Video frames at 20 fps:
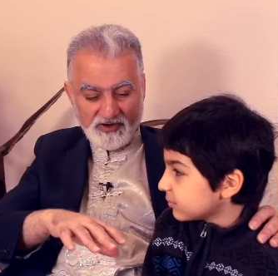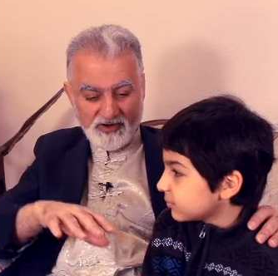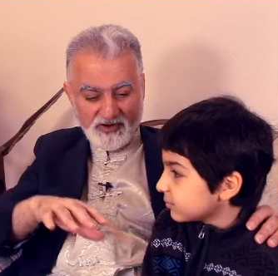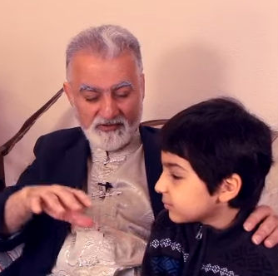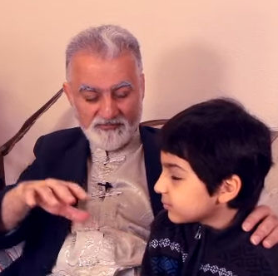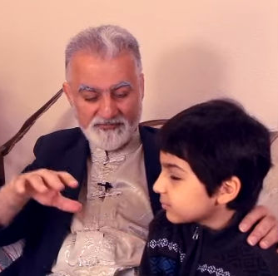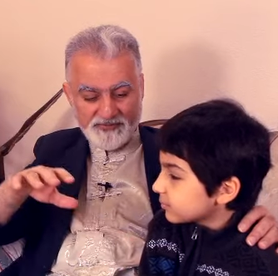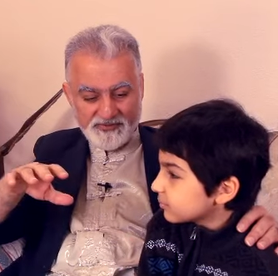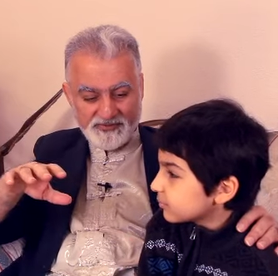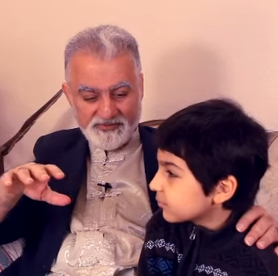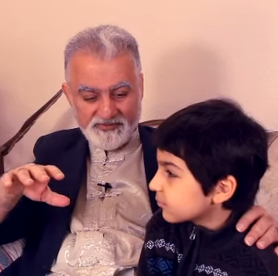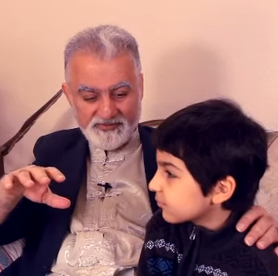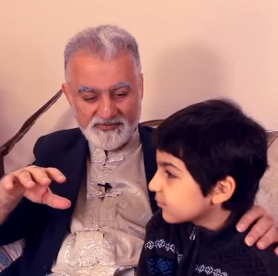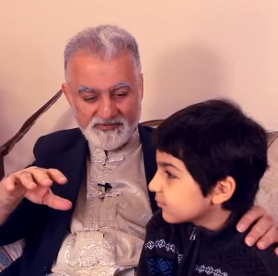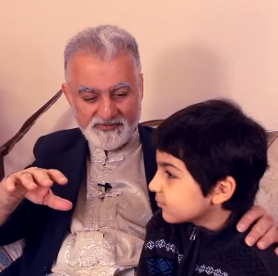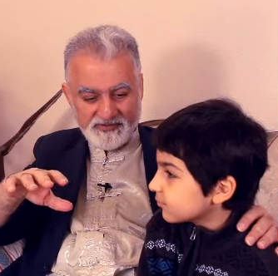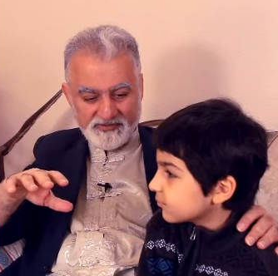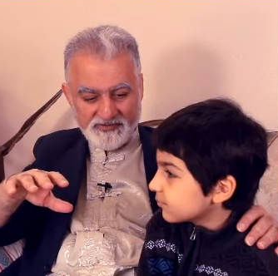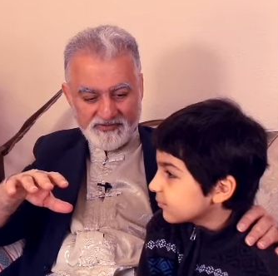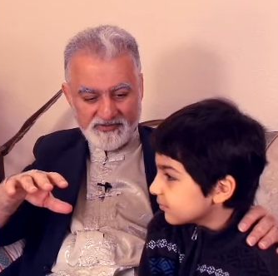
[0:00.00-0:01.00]
Speaker 1: up,
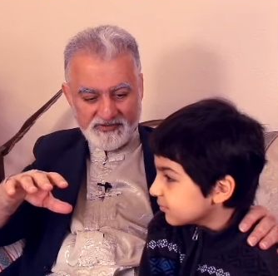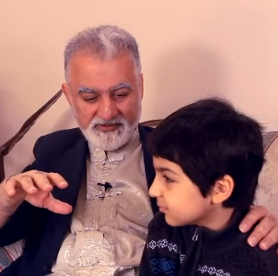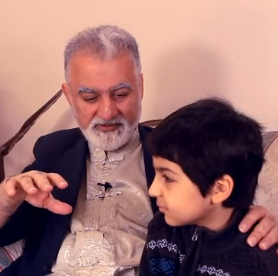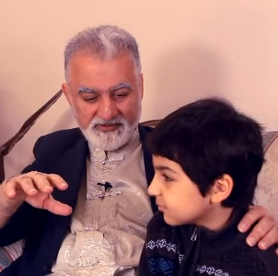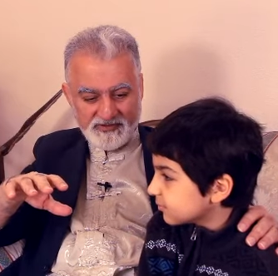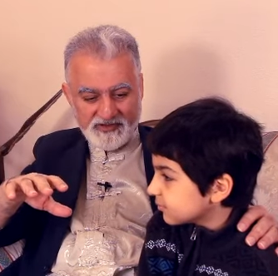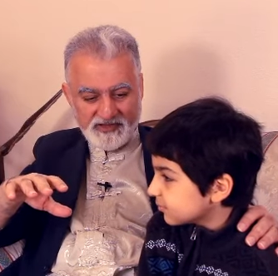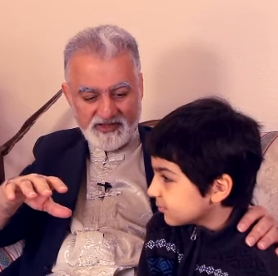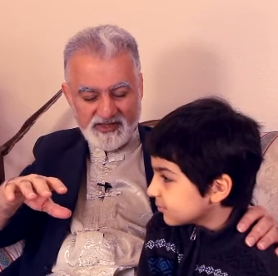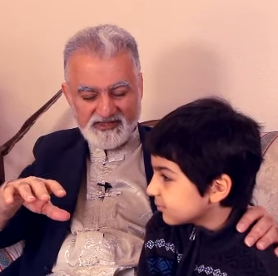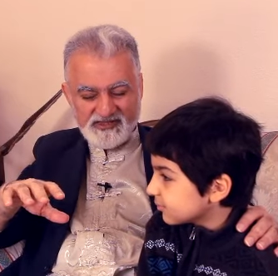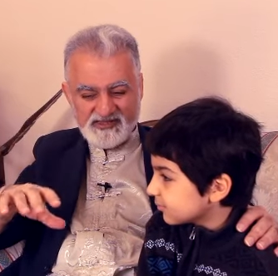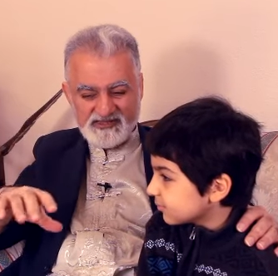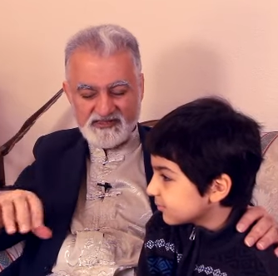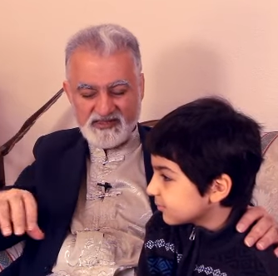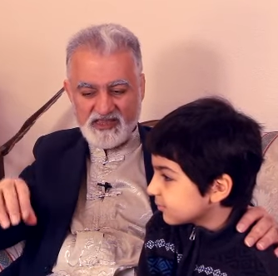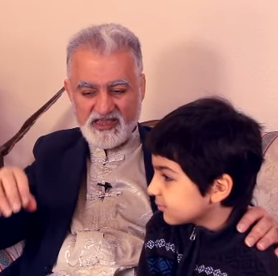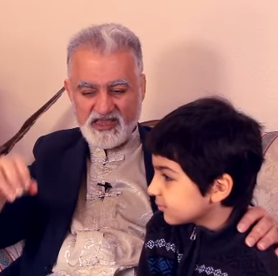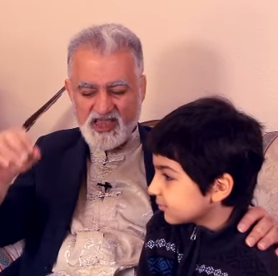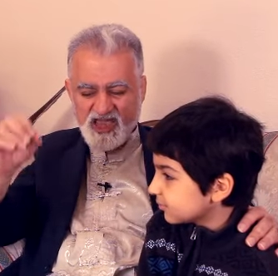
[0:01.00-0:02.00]
he
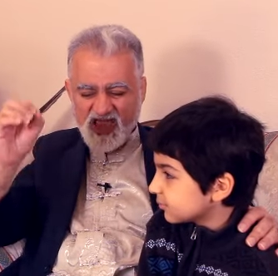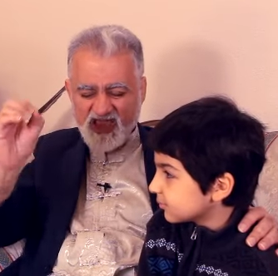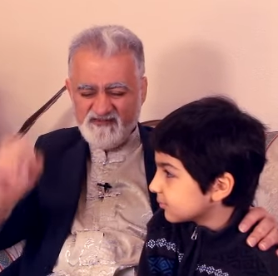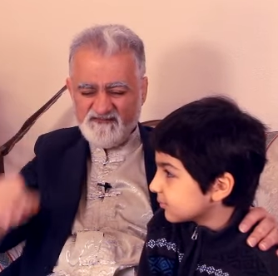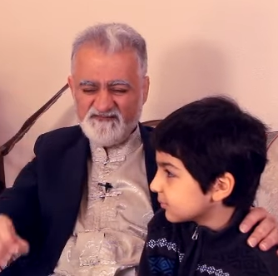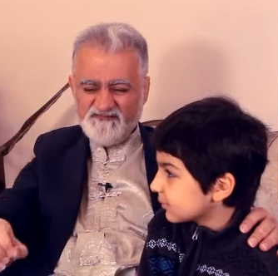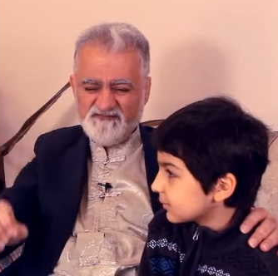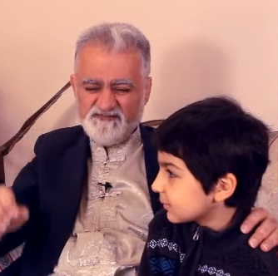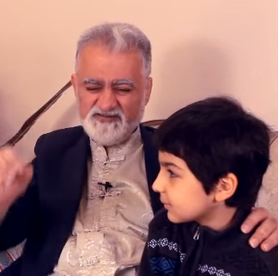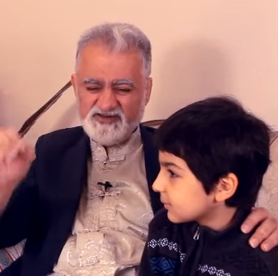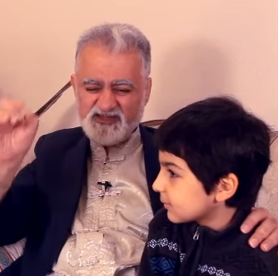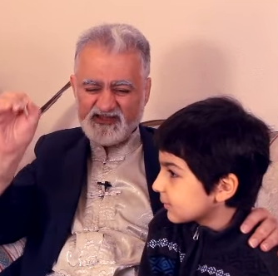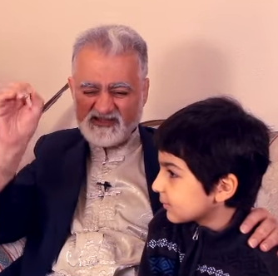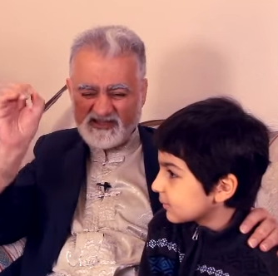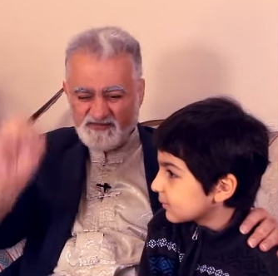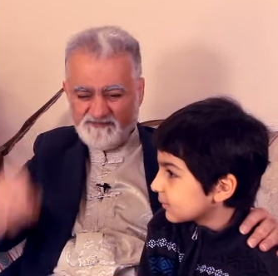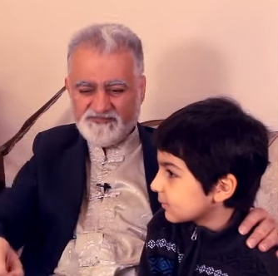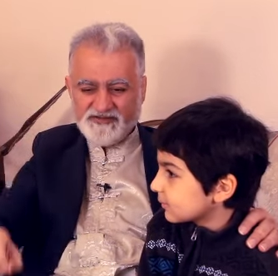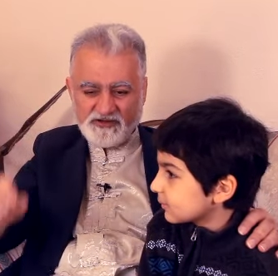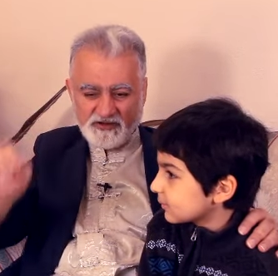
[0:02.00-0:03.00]
did every
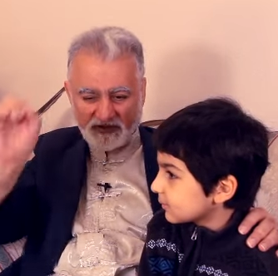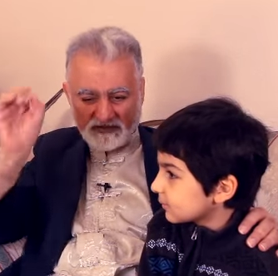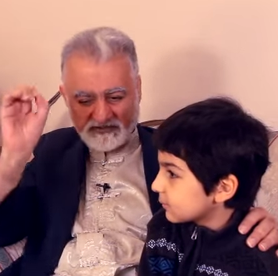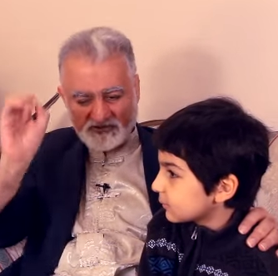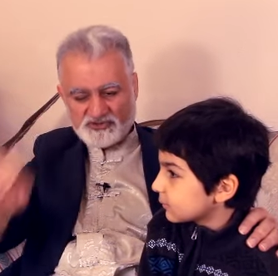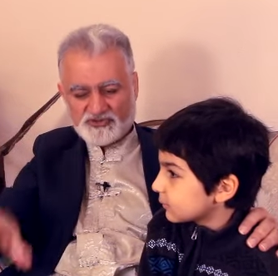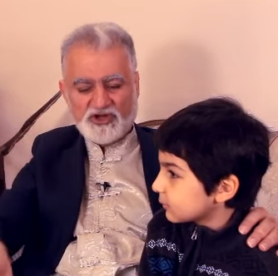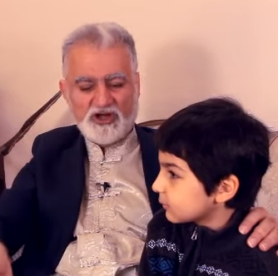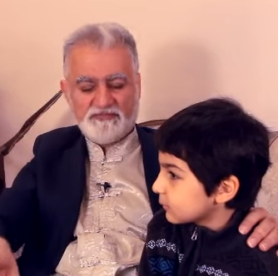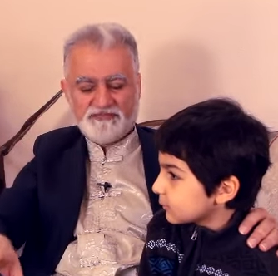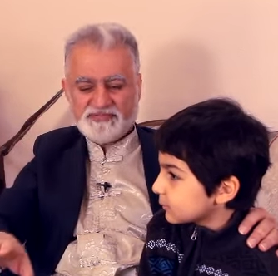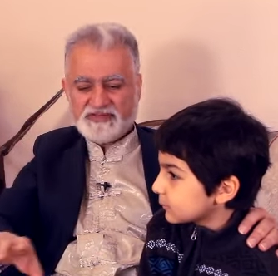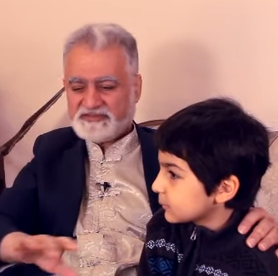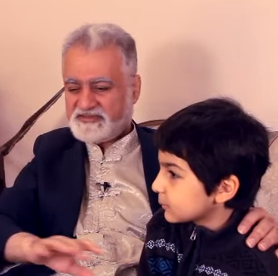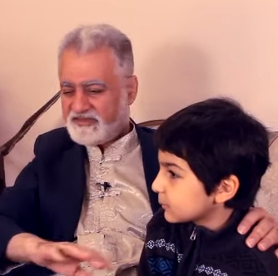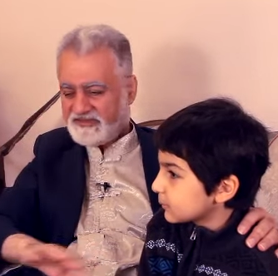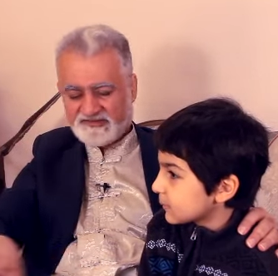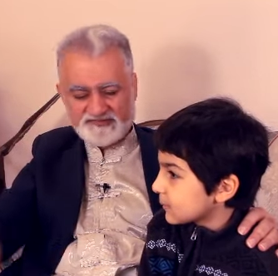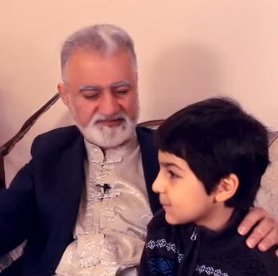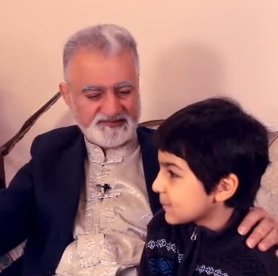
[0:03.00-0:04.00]
difficult job that
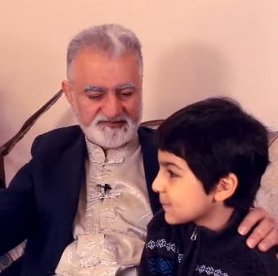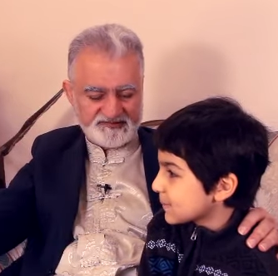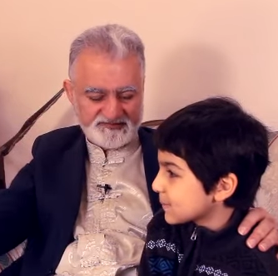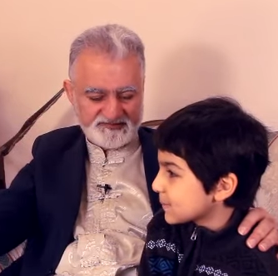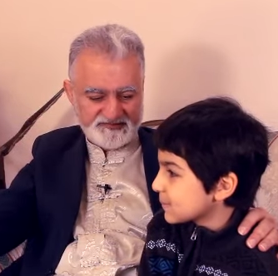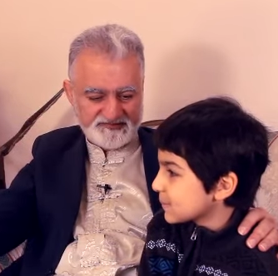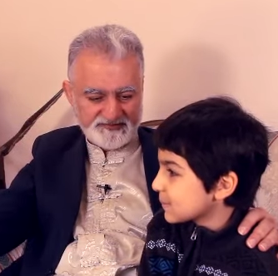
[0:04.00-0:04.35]
exists,